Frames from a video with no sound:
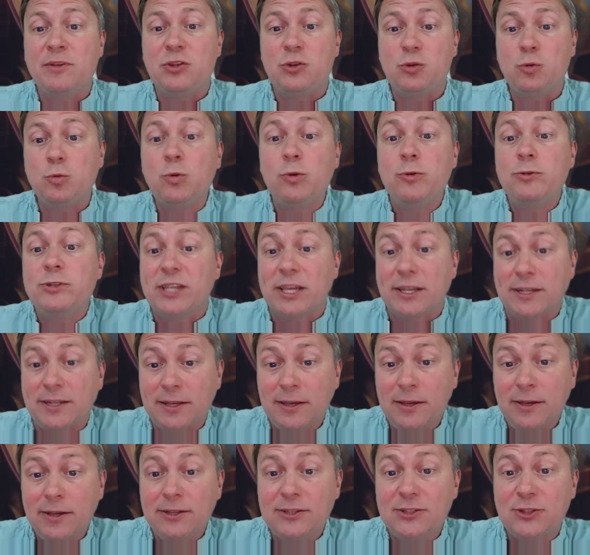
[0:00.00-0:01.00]
You lose it.
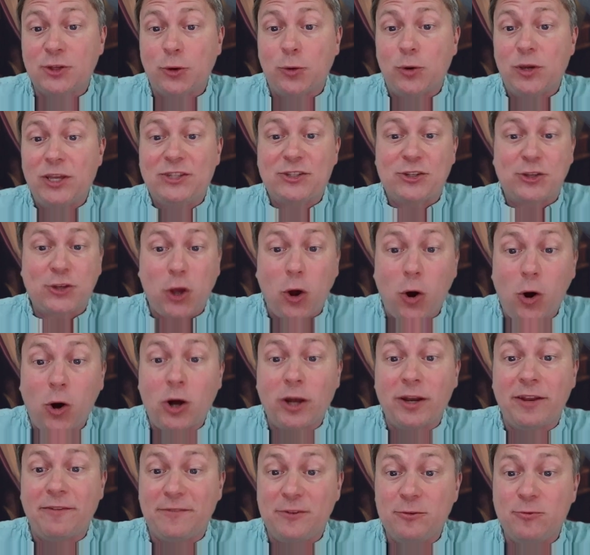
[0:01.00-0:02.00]
So it's
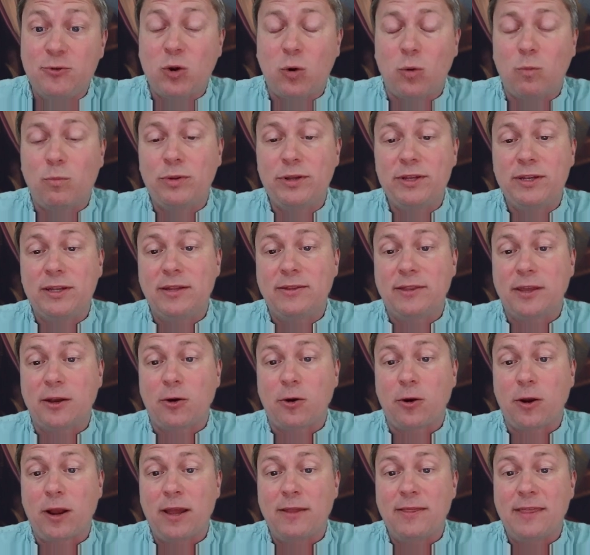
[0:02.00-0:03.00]
gone if you don't plead it
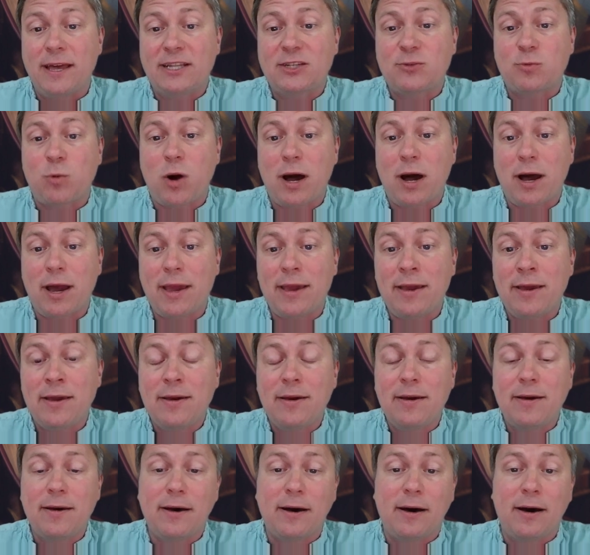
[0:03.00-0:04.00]
there, and that's why
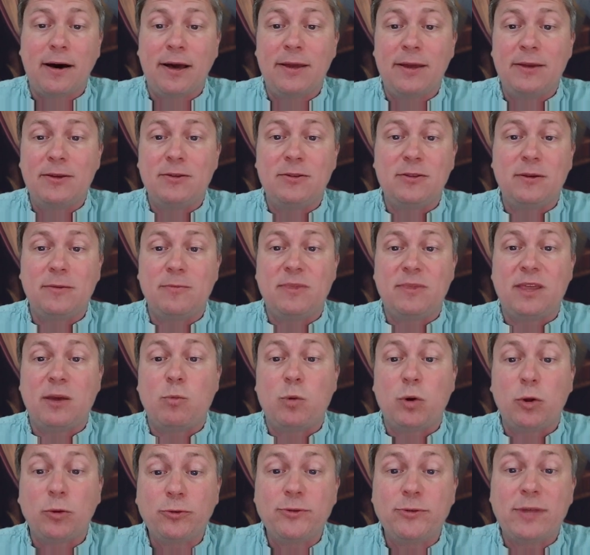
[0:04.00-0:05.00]
they
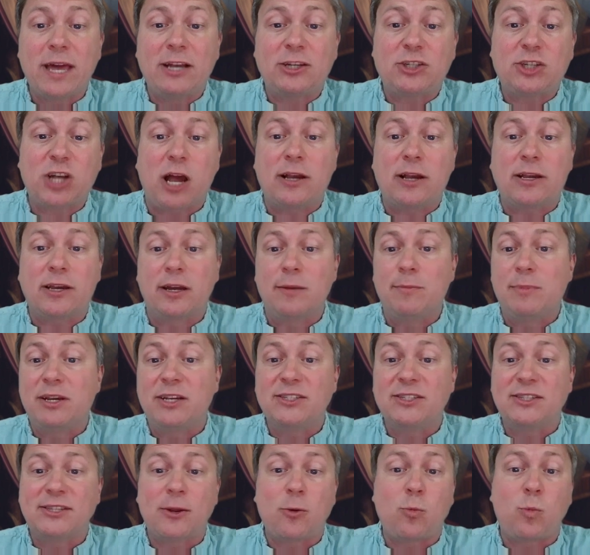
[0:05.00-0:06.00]
will do that shotgun,
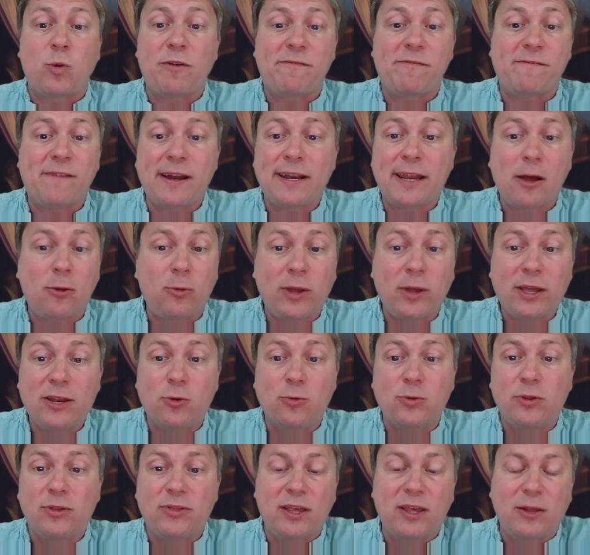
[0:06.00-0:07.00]
because they don't want to find out
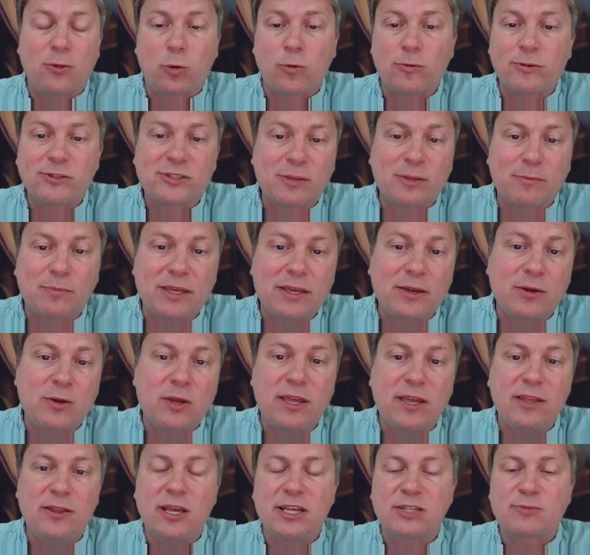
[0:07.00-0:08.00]
later that they learned
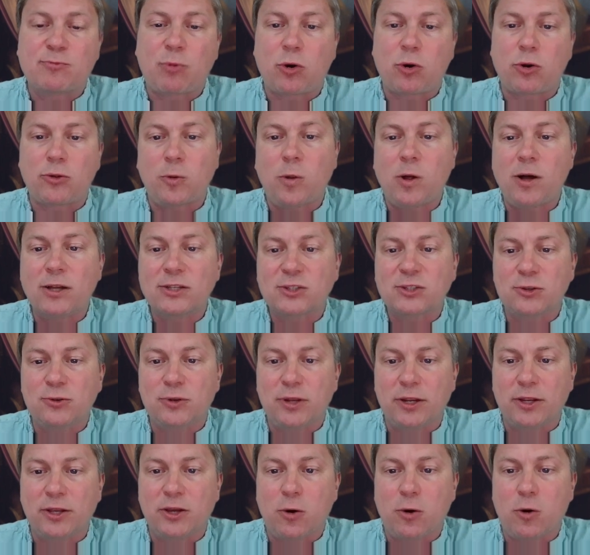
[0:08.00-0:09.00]
something as part of the
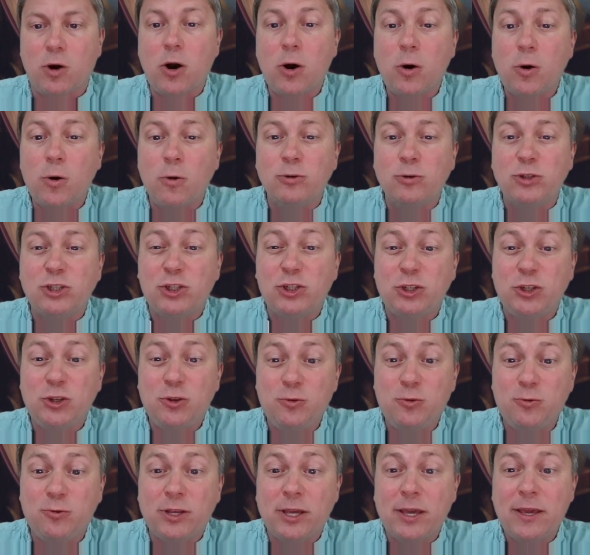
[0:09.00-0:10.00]
lawsuit and go, oh
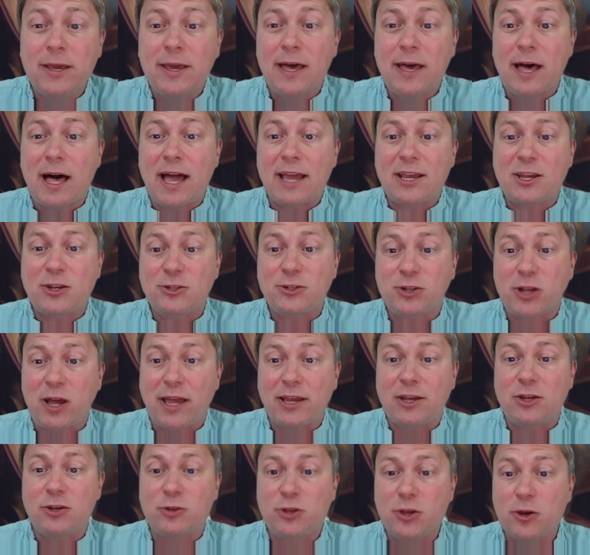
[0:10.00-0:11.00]
shoot, I
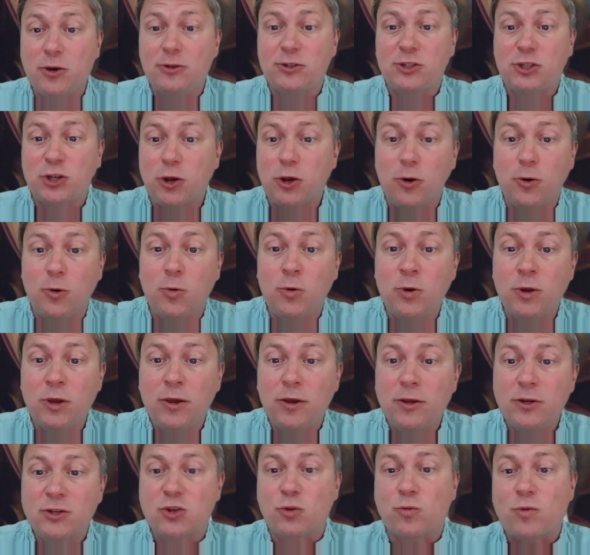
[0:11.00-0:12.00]
could show
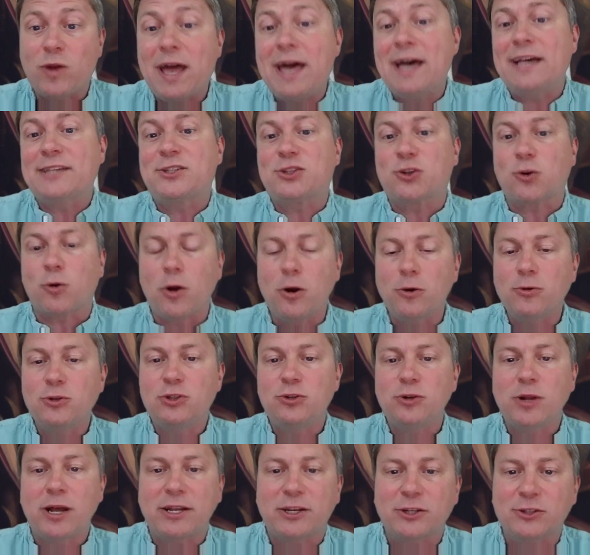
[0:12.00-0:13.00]
duress, or oh
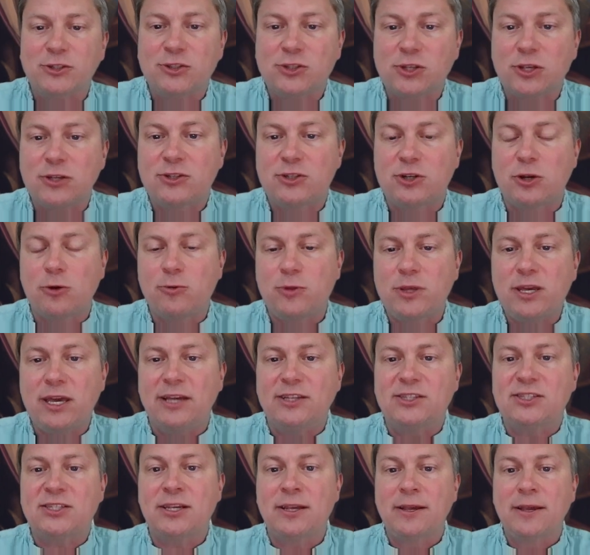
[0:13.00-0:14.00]
shoot, I could show
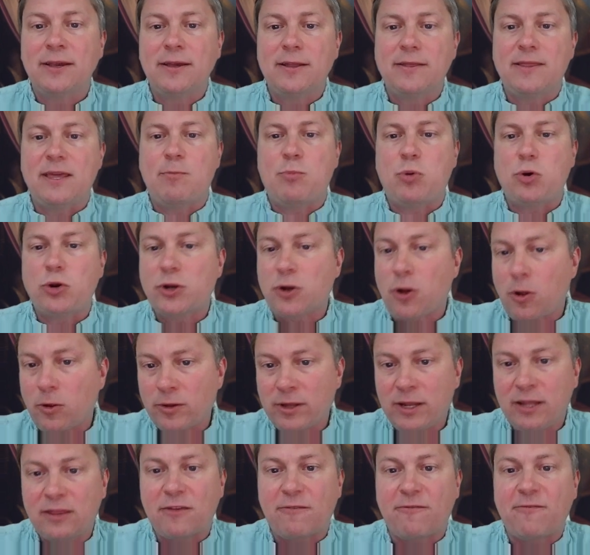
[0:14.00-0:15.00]
this. They put it
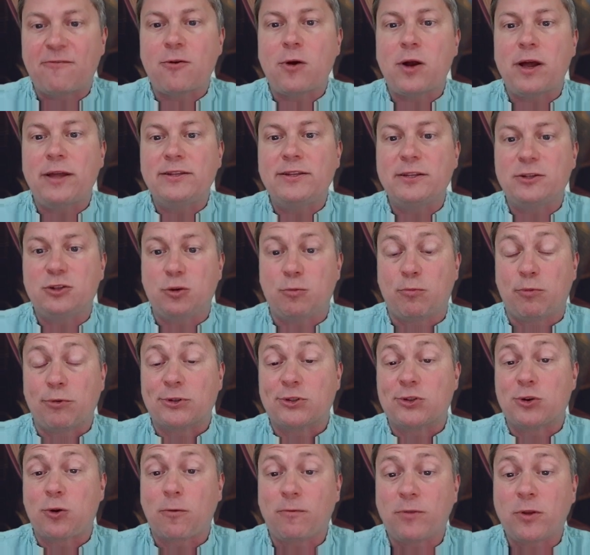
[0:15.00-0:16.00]
all in at the front to
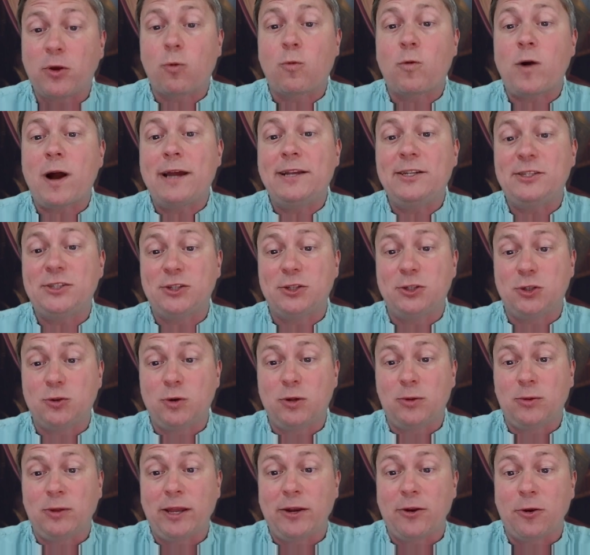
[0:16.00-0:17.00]
preserve their rights to
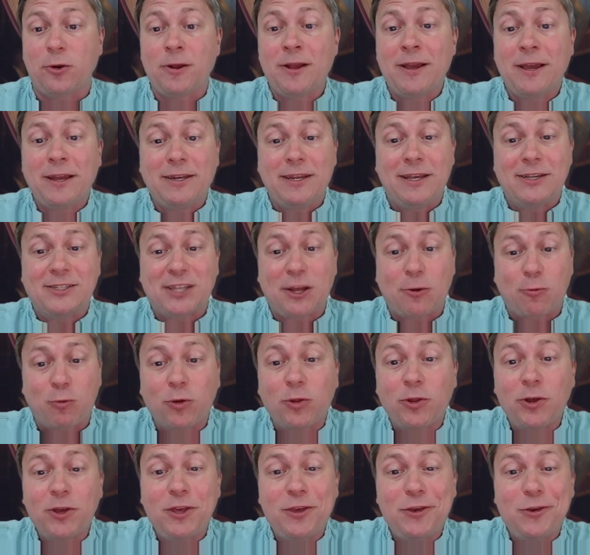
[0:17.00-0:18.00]
do it later. Now, is that
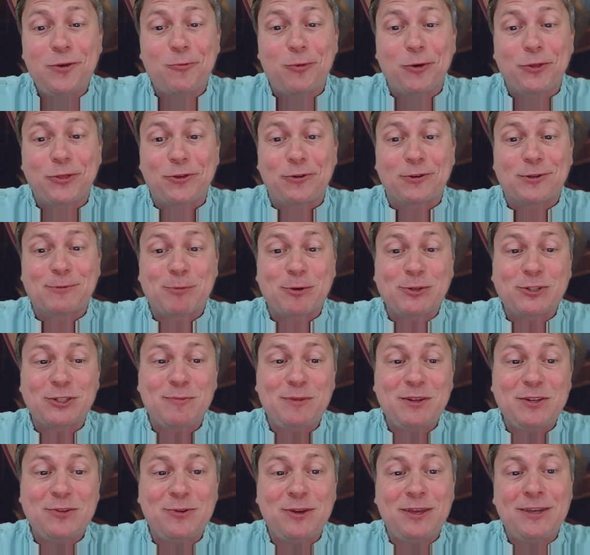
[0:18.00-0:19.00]
really what they're supposed
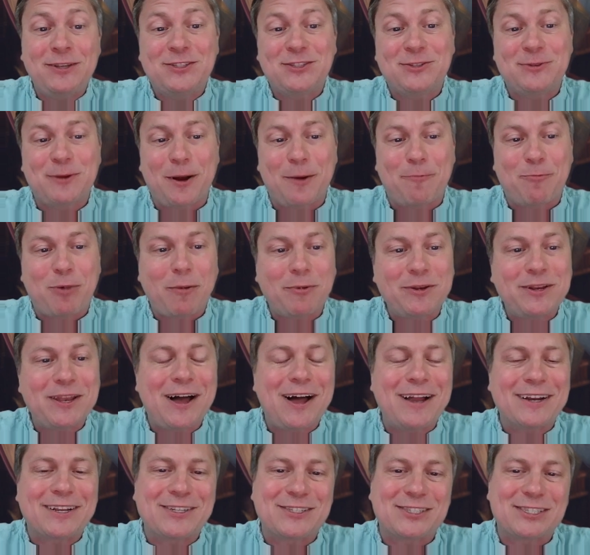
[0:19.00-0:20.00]
to be doing? Probably
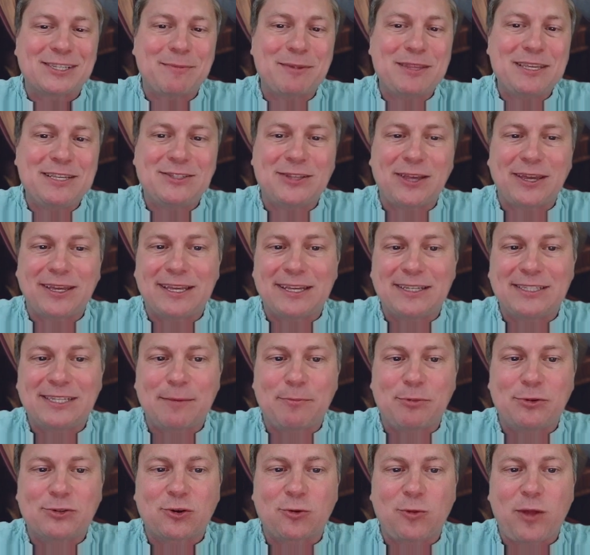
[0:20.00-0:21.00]
not, because some of these like
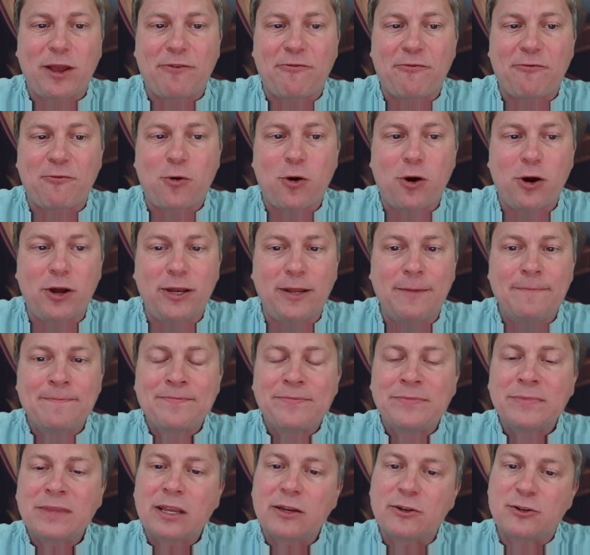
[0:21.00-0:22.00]
examples are like fraud.
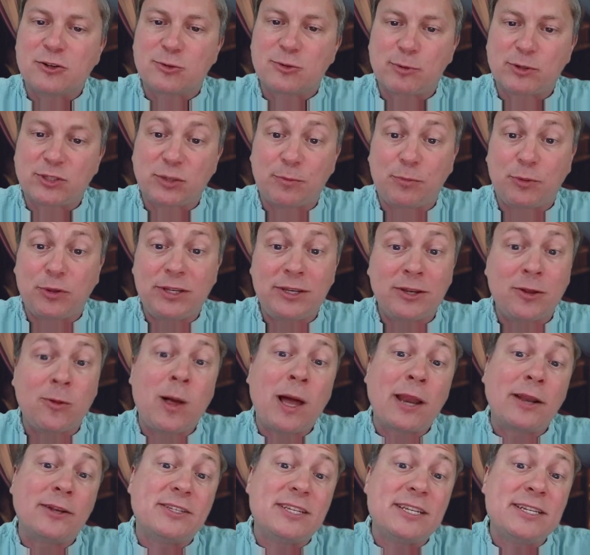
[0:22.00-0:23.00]
You're supposed to plead in a
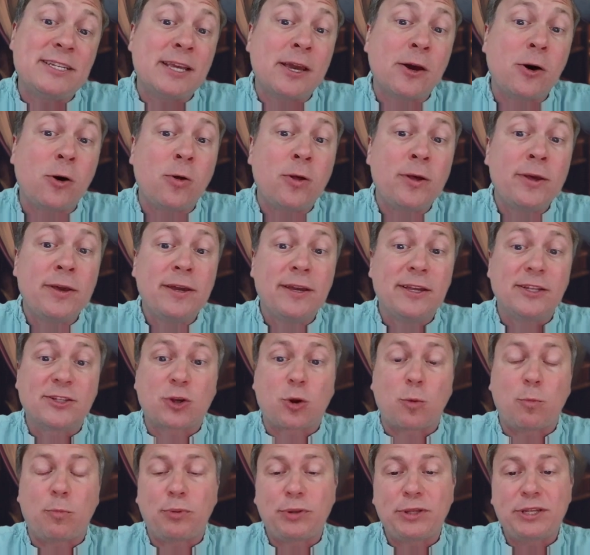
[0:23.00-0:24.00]
lot of detail. It's
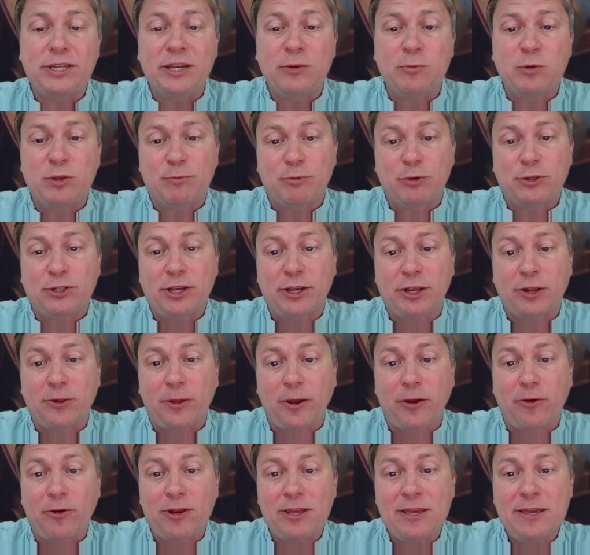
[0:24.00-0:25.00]
called pleading with
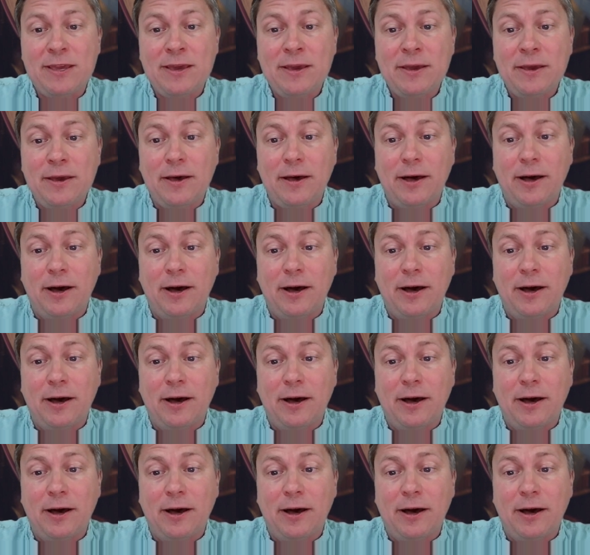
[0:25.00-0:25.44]
particularity.